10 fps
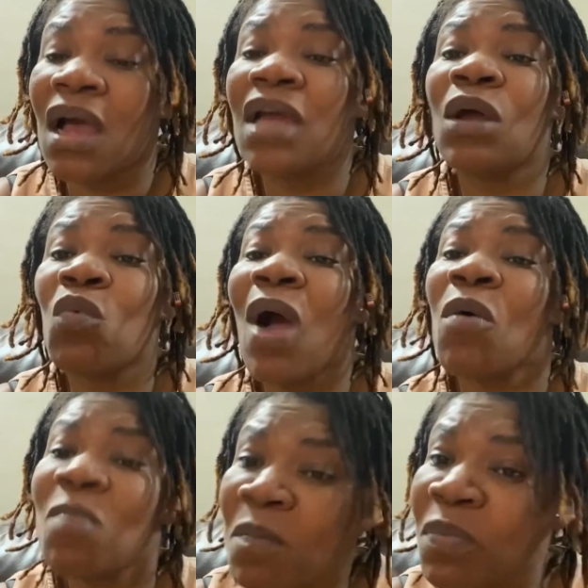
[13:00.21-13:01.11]
And a
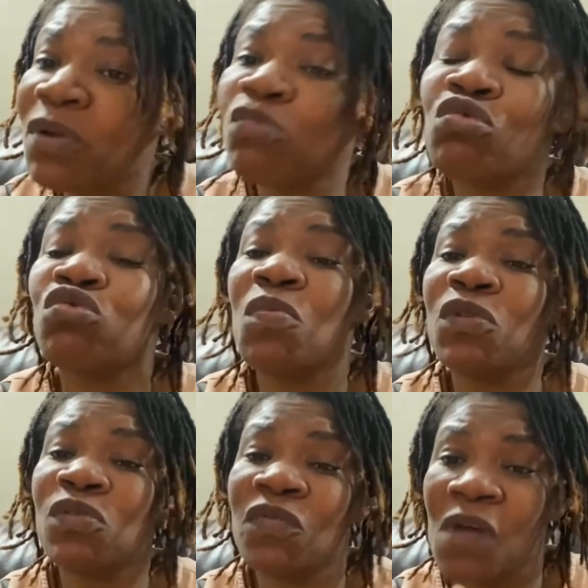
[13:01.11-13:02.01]
wow, but penetrate will
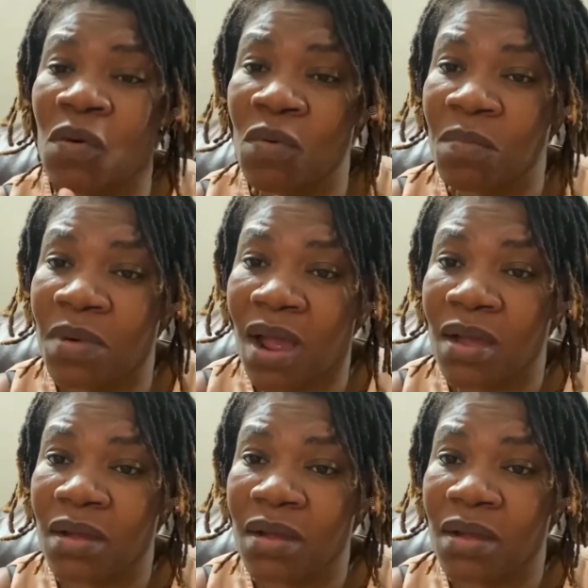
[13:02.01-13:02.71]
be soon for one bra.